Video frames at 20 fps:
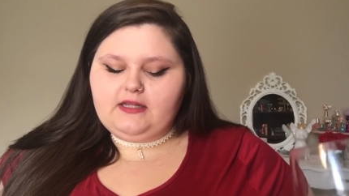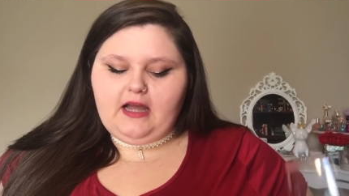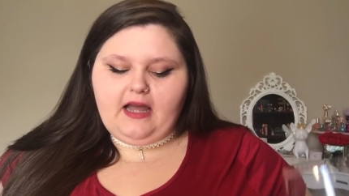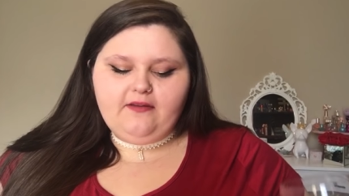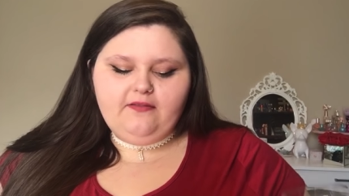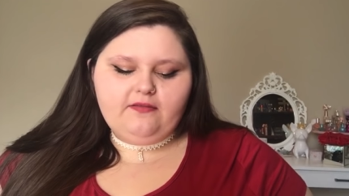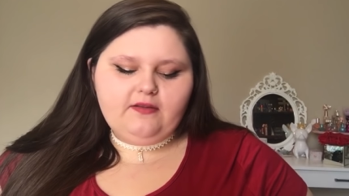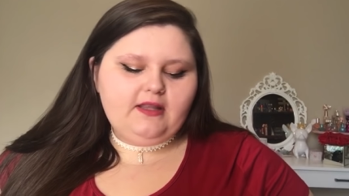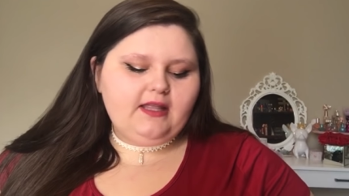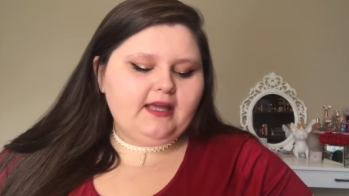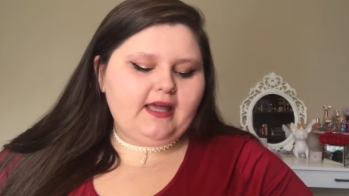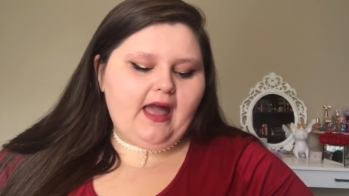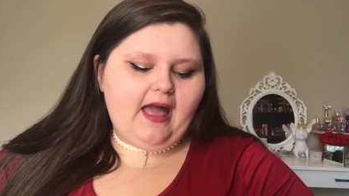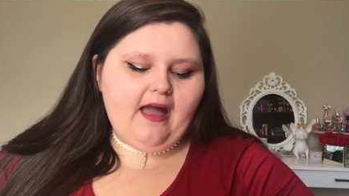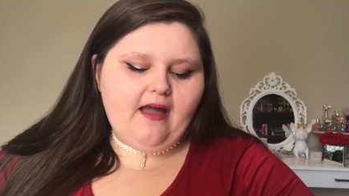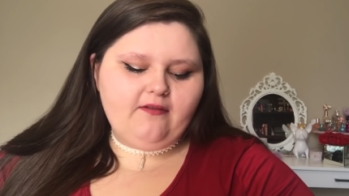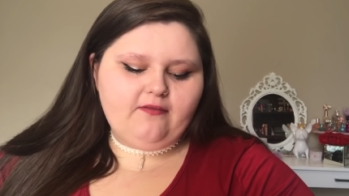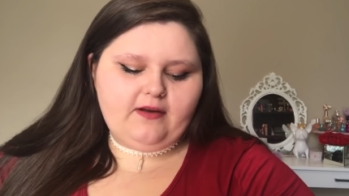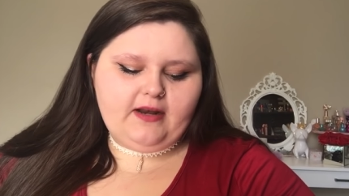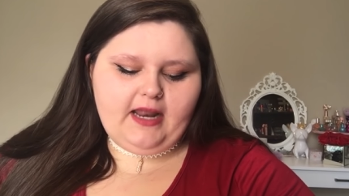I feel like
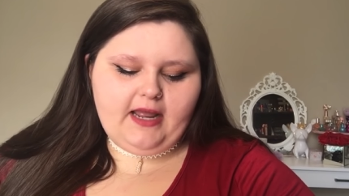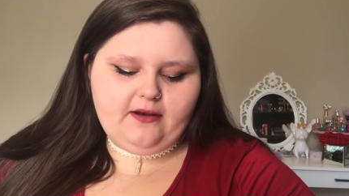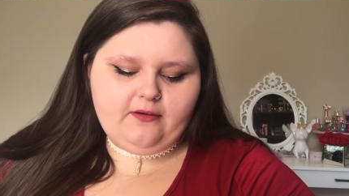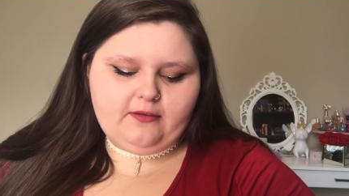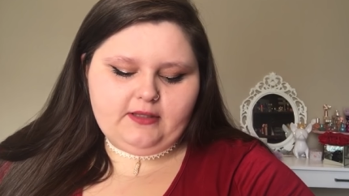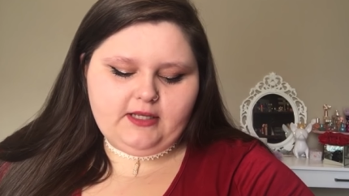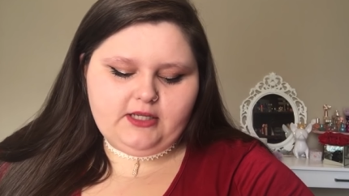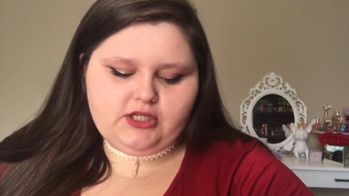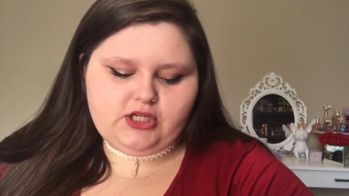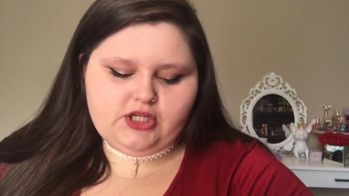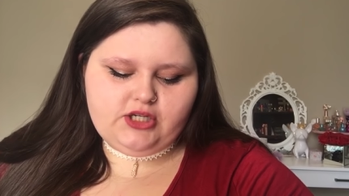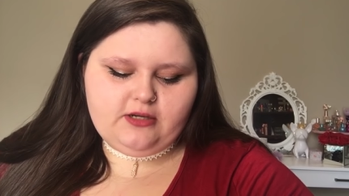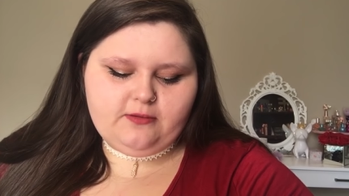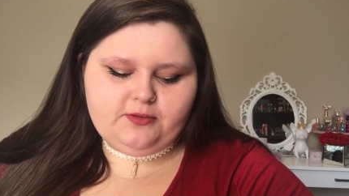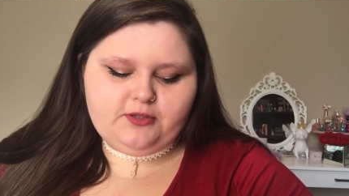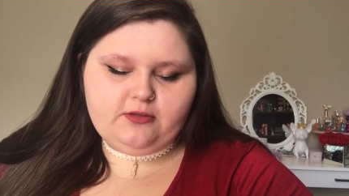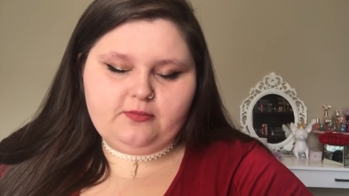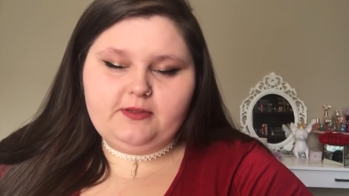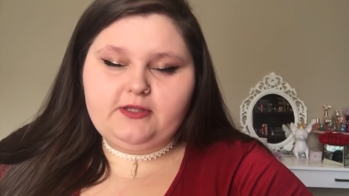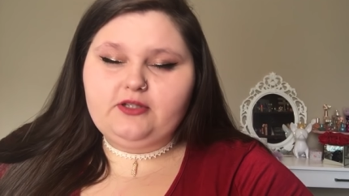every day in a relationship
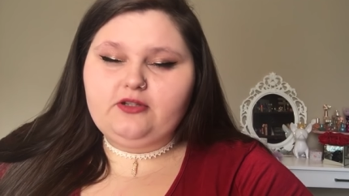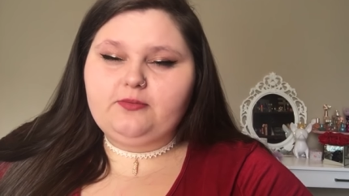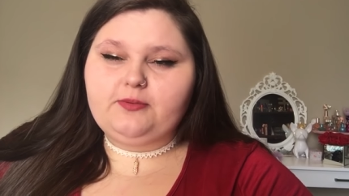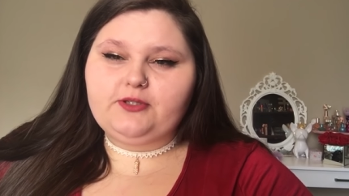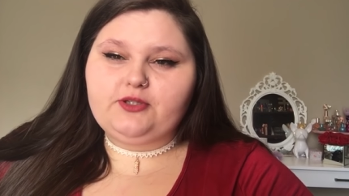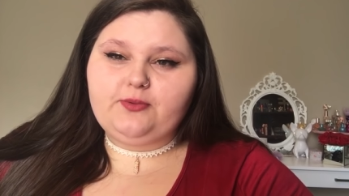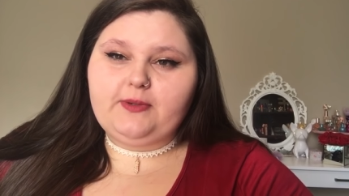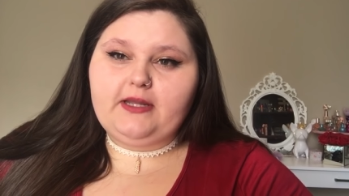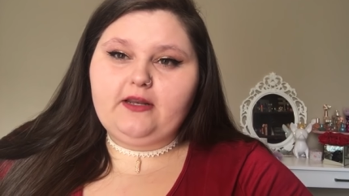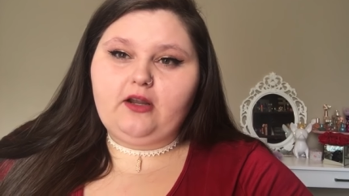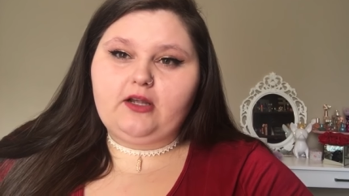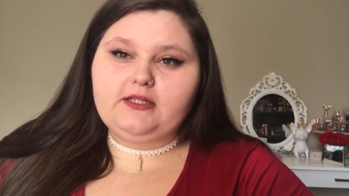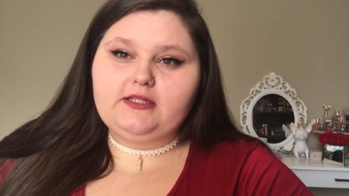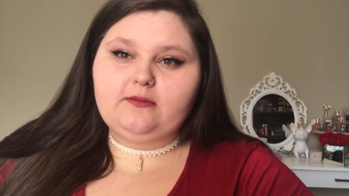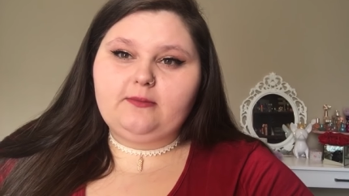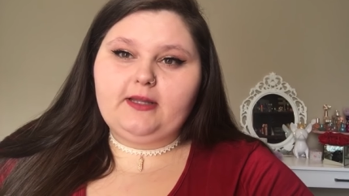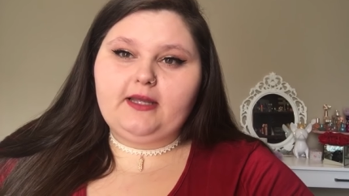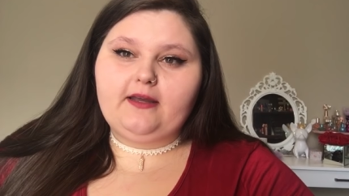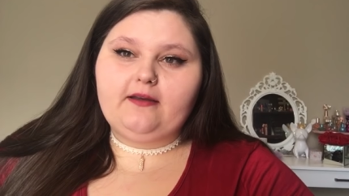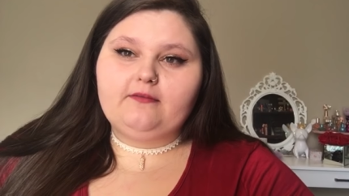should be super sweet and
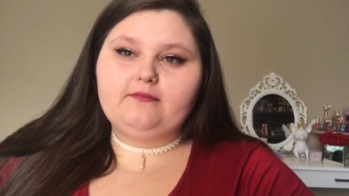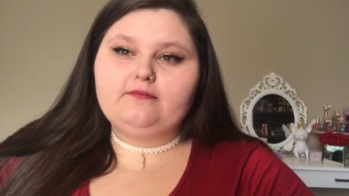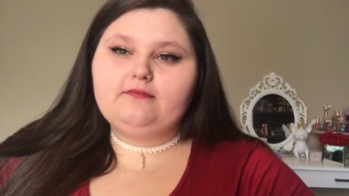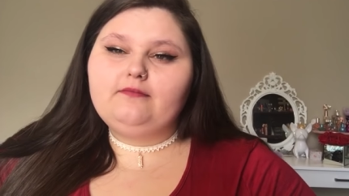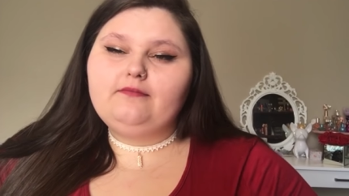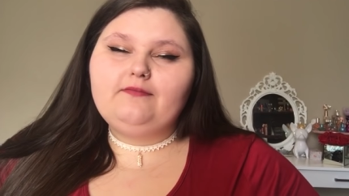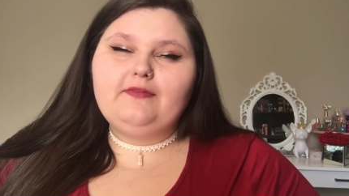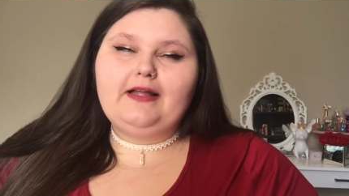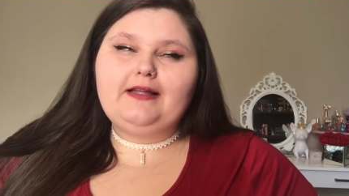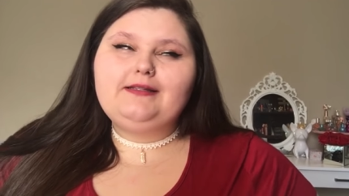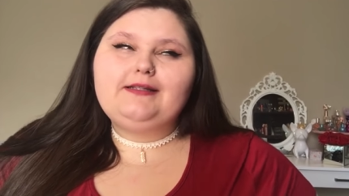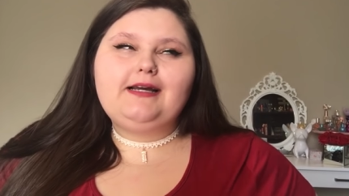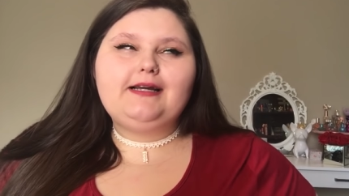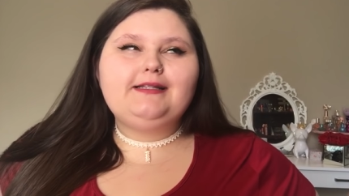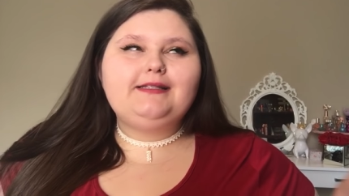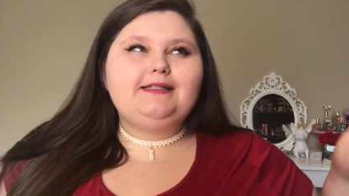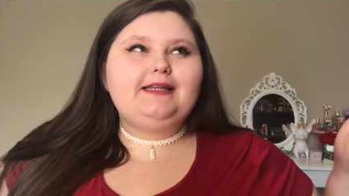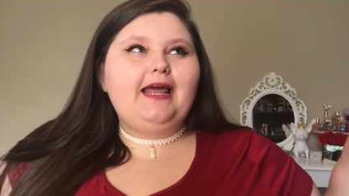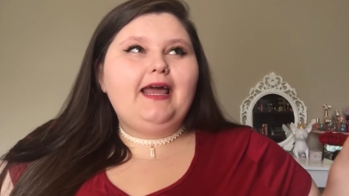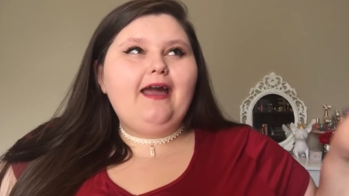awesome. Like
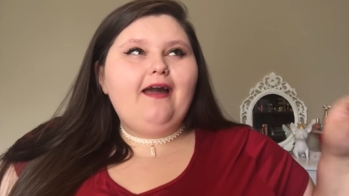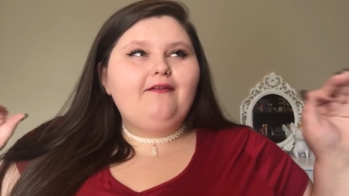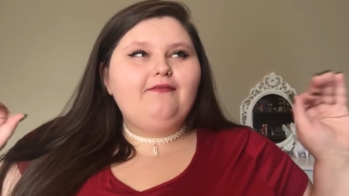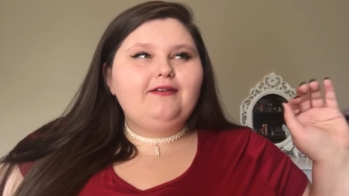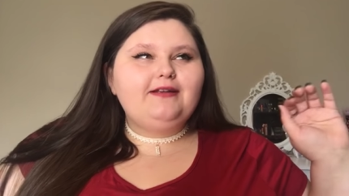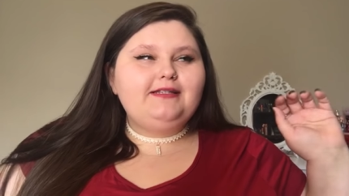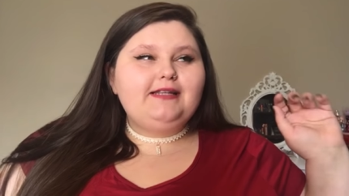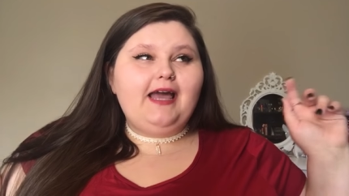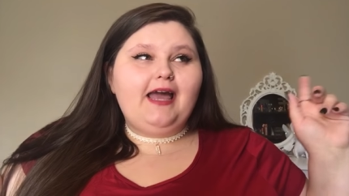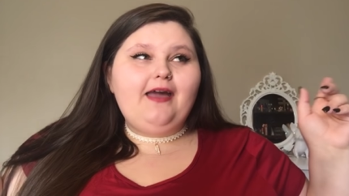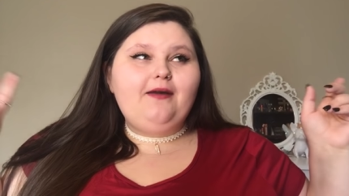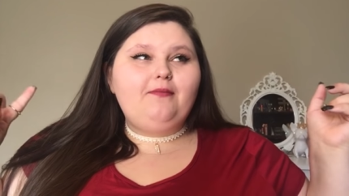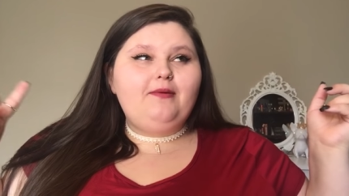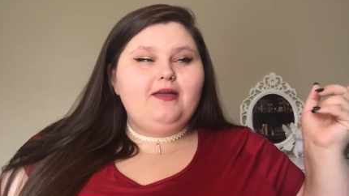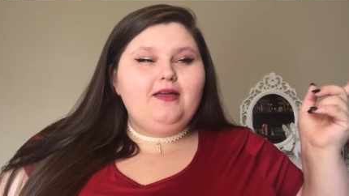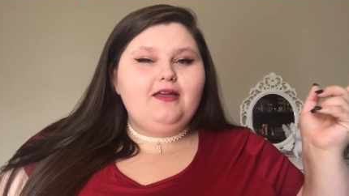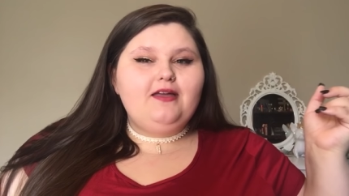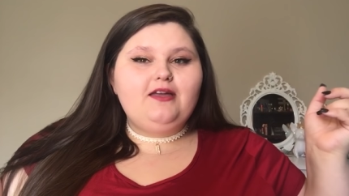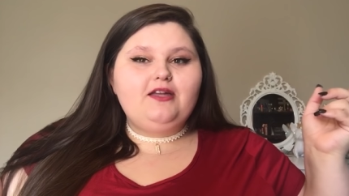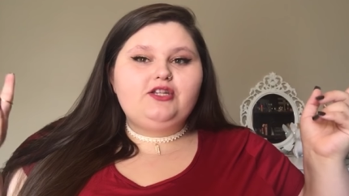Valentine's Day every day,
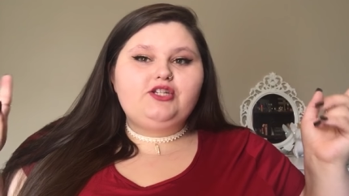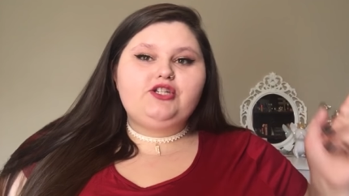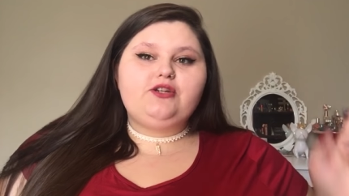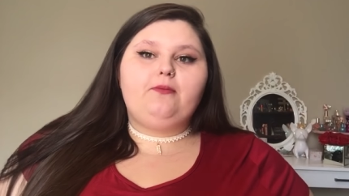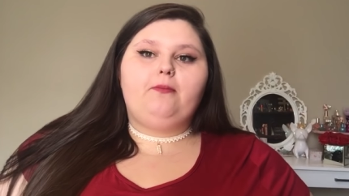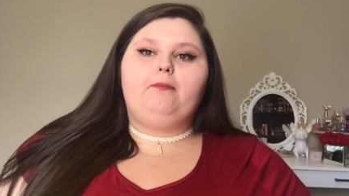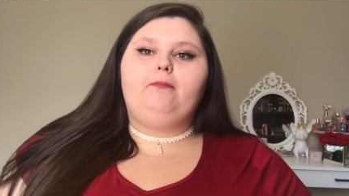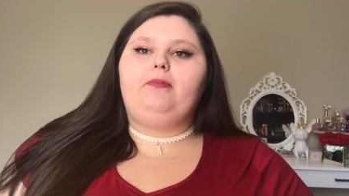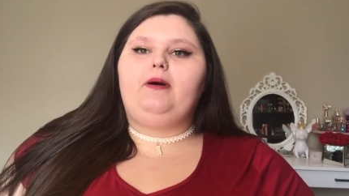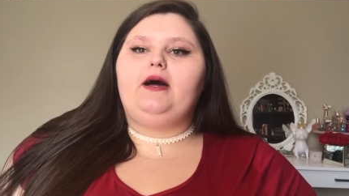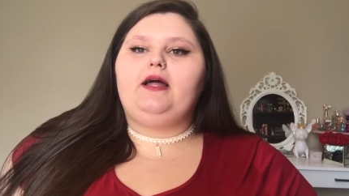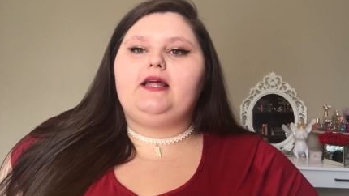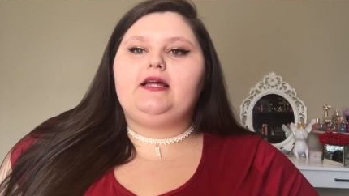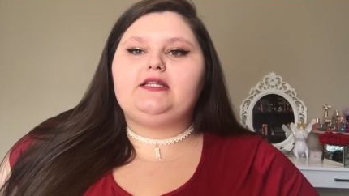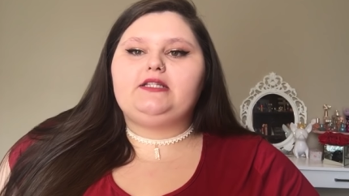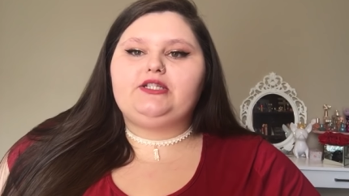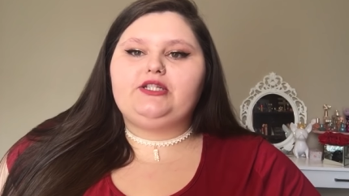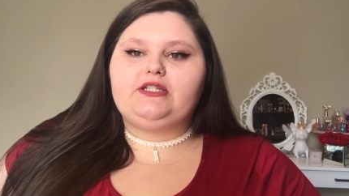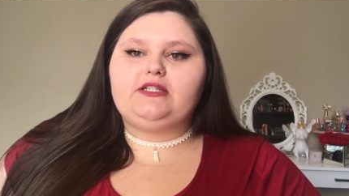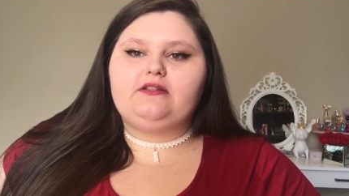bitch. But
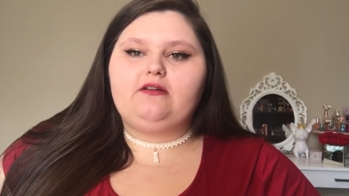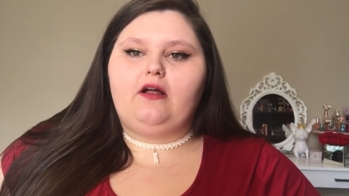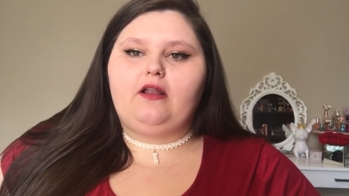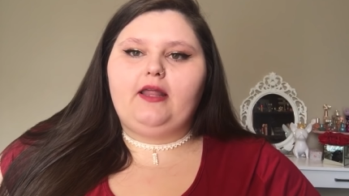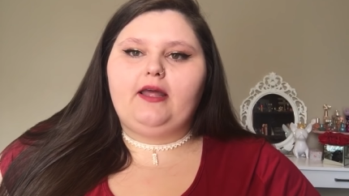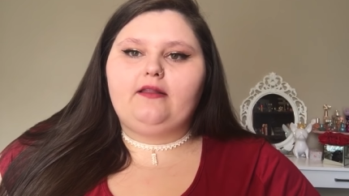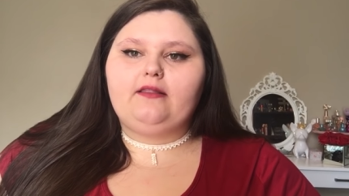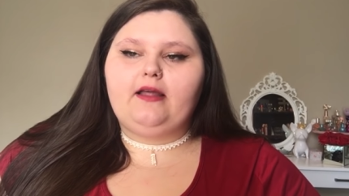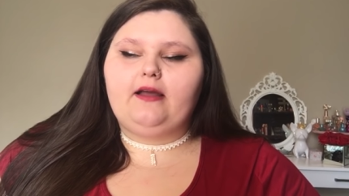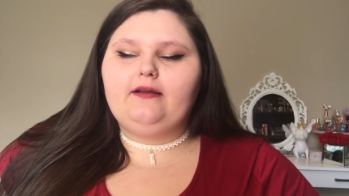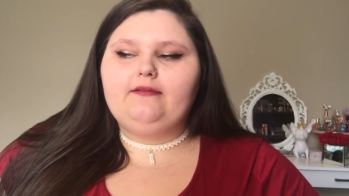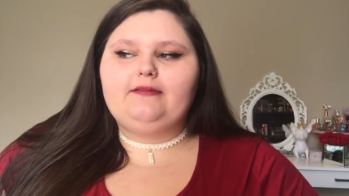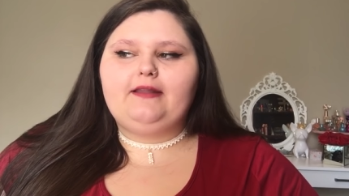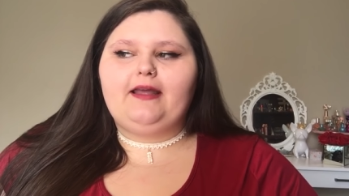it's just not like that.